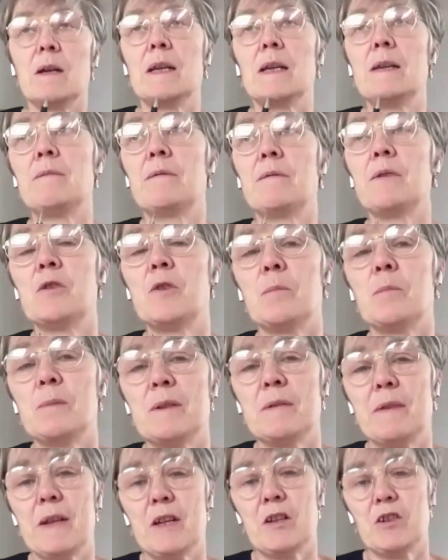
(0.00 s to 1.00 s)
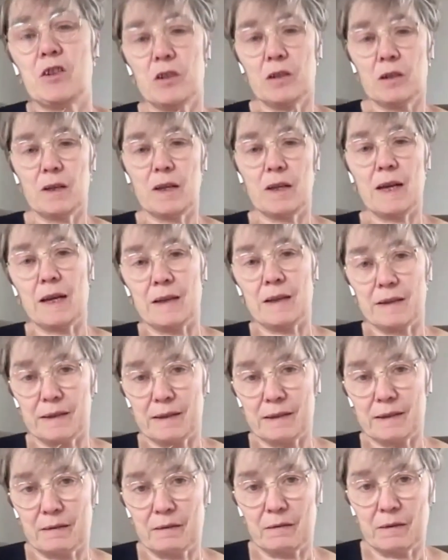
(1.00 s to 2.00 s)
an infant observation
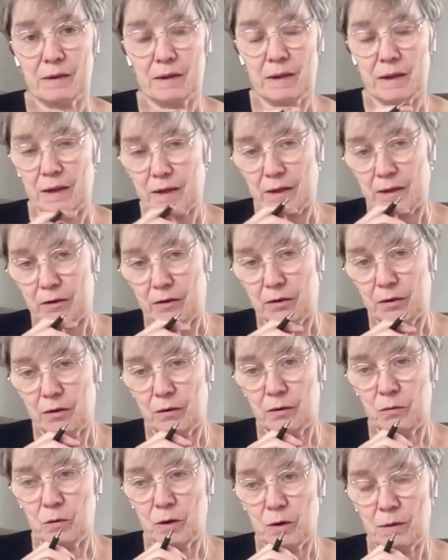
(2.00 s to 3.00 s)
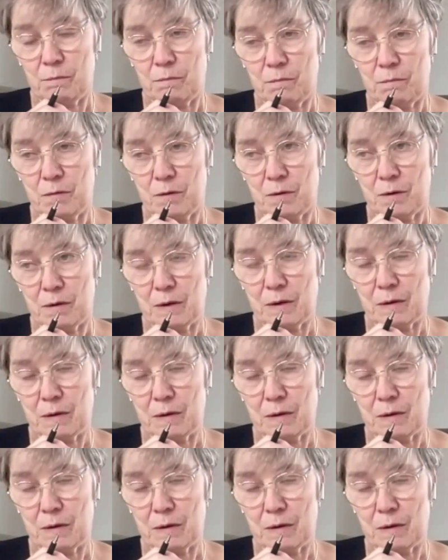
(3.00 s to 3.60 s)
is to